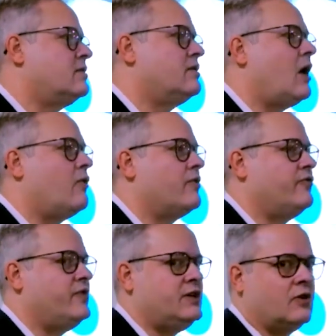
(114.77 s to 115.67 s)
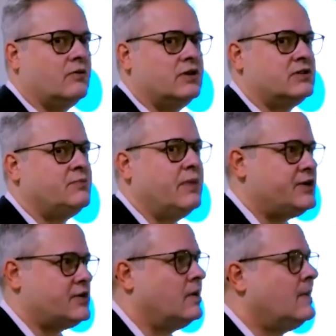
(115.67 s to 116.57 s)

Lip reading: on our visual estimation.